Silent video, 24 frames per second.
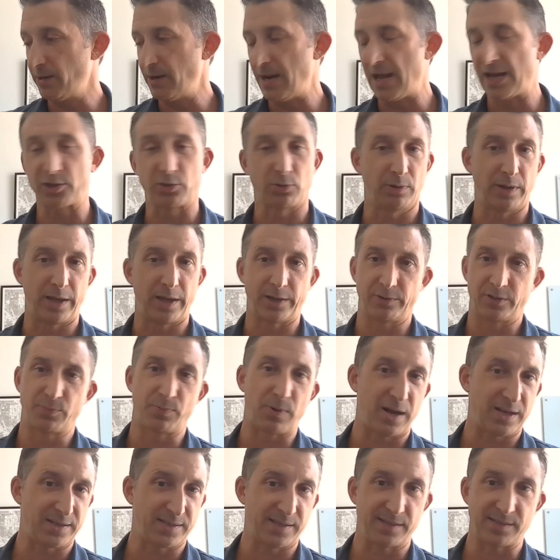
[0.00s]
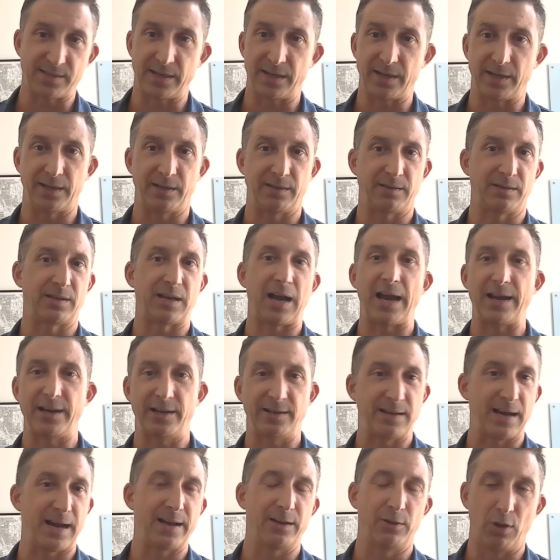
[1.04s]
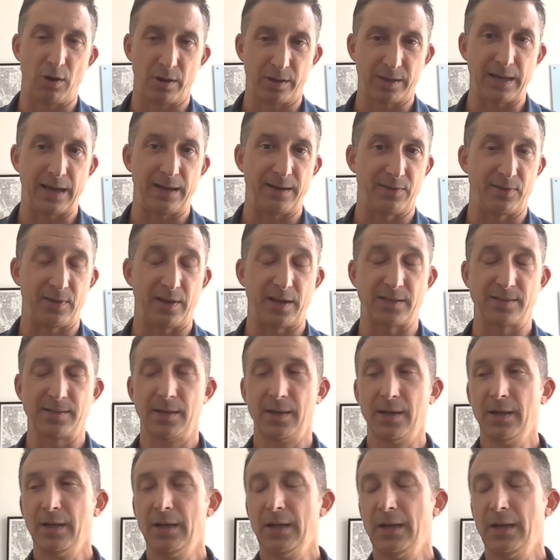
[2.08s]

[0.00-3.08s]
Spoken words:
natural language processing and guided dialogue kind of things.